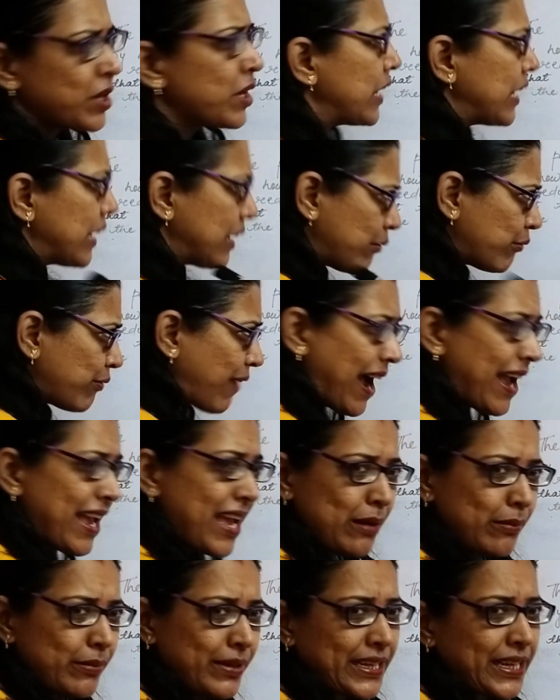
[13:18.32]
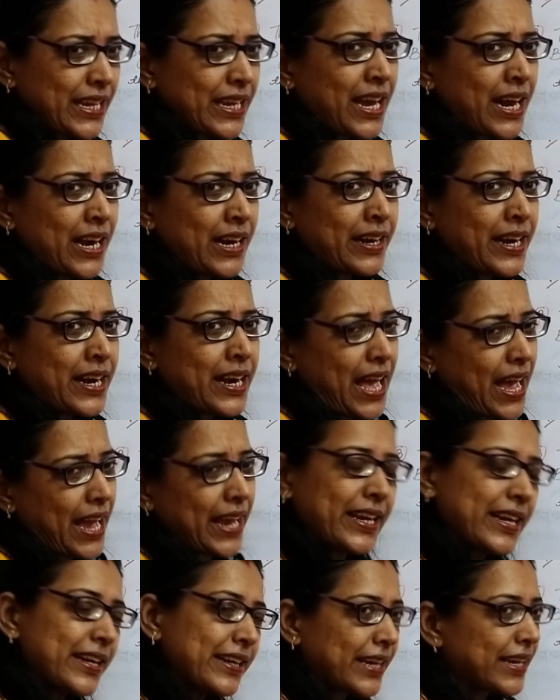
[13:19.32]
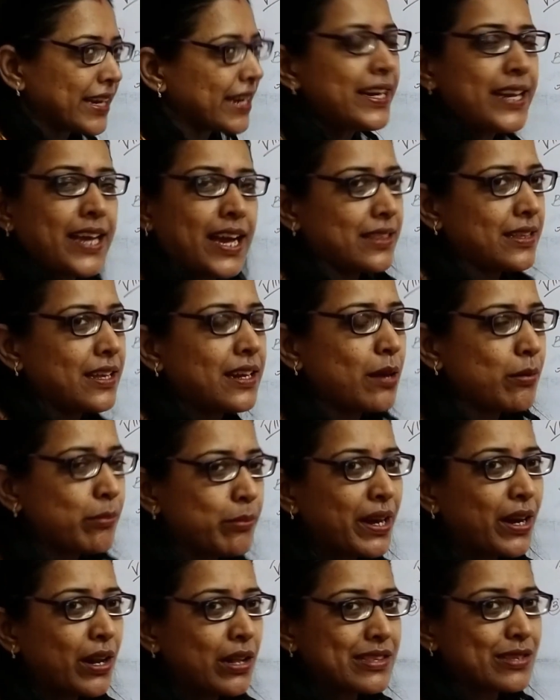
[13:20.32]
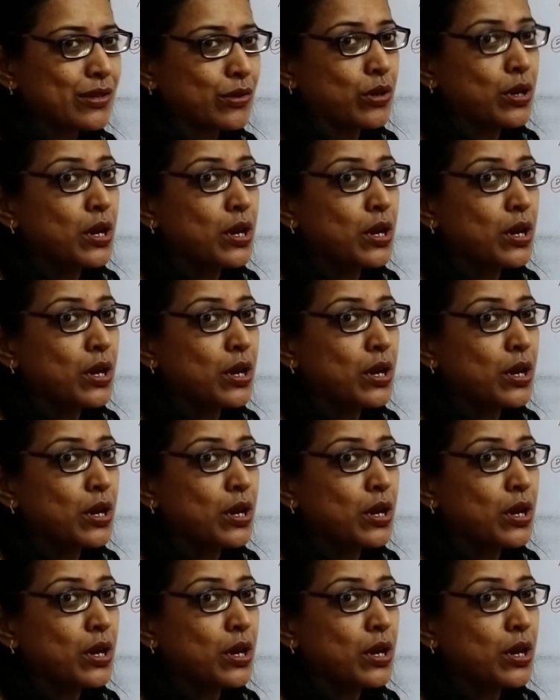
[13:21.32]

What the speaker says: Why I am taking 100? I can take any other number also.